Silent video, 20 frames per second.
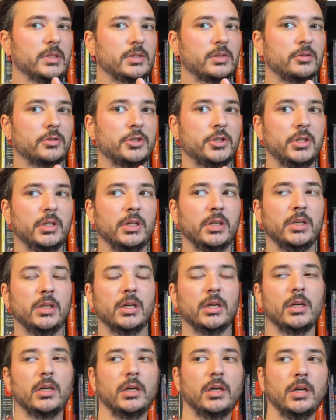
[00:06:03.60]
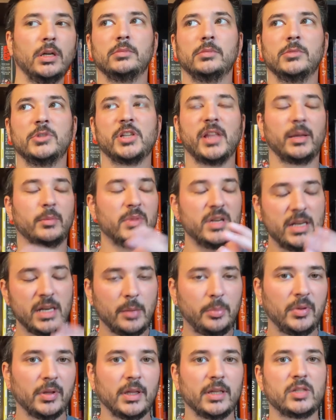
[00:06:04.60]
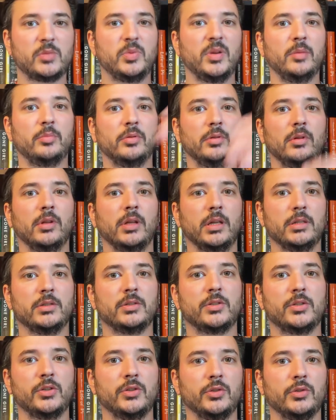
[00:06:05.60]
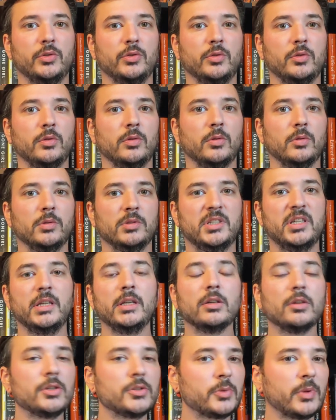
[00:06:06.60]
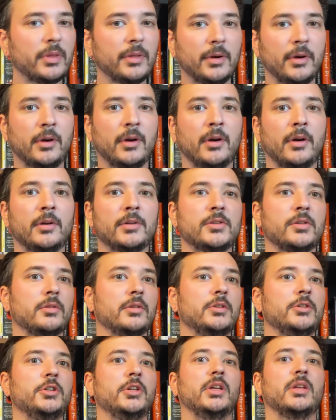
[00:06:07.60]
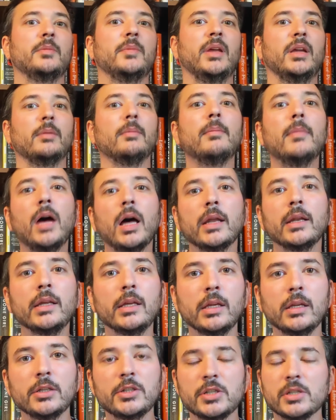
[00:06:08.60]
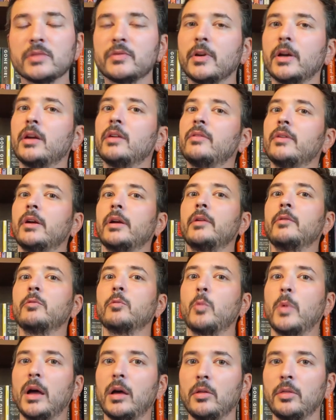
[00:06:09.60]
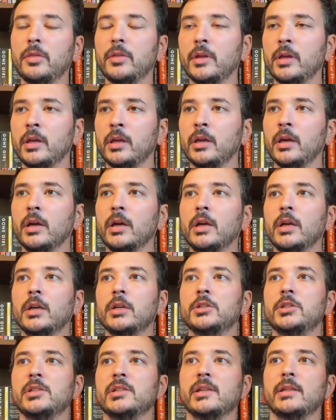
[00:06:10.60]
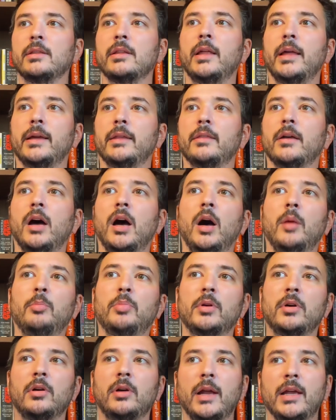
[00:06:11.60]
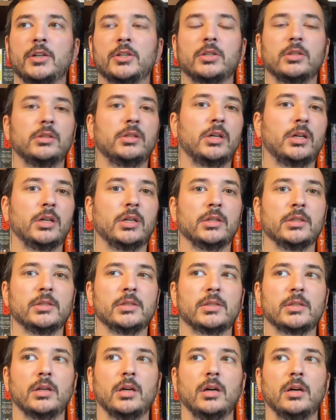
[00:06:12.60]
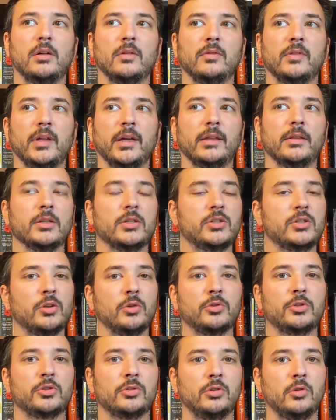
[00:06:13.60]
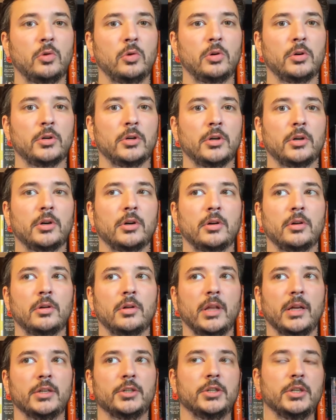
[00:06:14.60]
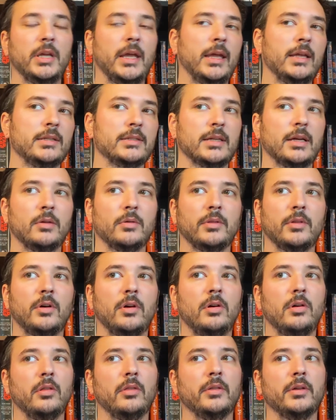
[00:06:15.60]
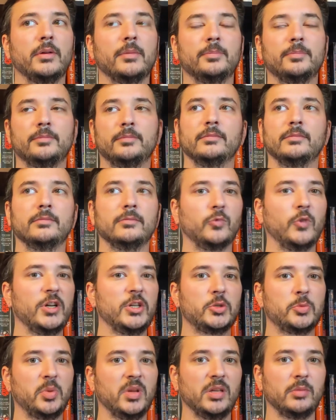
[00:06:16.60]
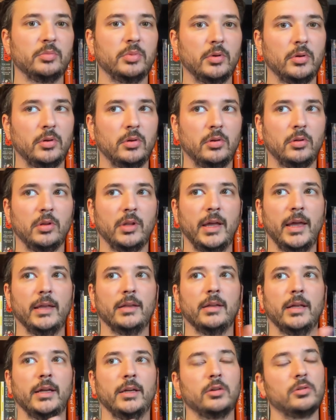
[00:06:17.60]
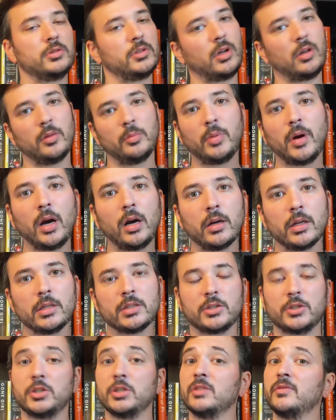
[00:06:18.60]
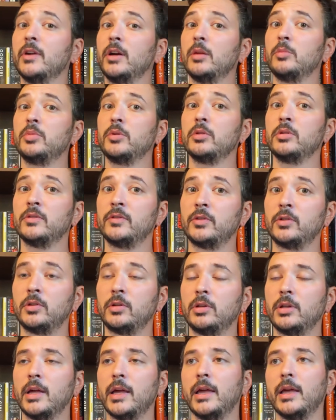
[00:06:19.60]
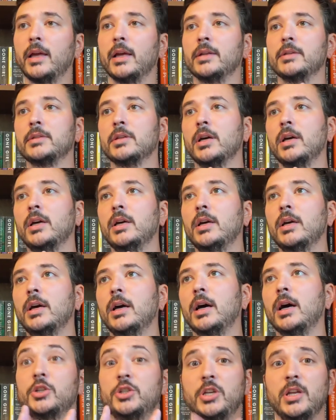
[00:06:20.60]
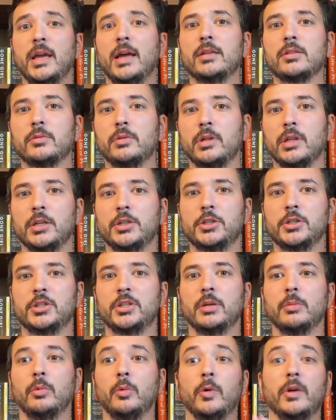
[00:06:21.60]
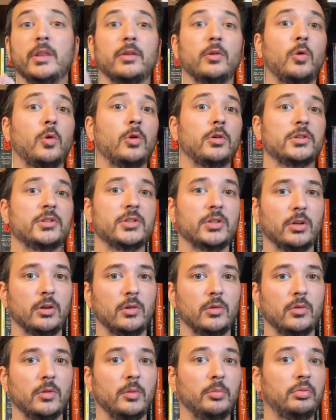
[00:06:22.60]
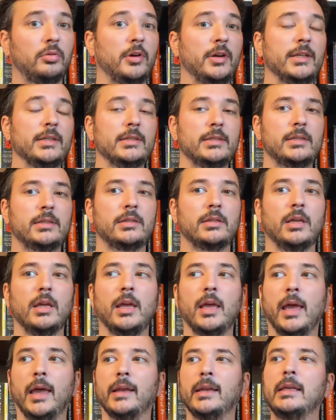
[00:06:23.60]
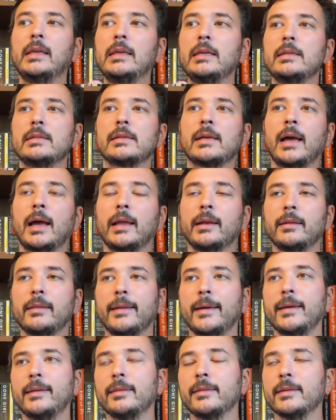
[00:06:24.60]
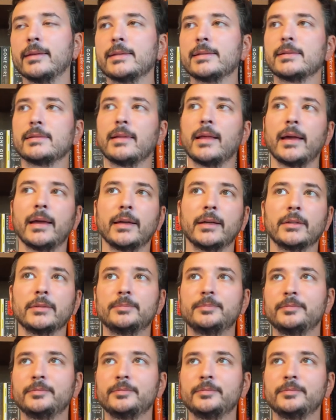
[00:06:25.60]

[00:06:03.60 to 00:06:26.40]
So she she like manipulates people into deals with her so that she can make money. She's very very wealthy. She's in like the upper echelons of like the social order. Like she hangs out with all the rich people and like goes to all the parties and she's very beautiful and she has a relationship with Orso, the prince, and he's kind of like this like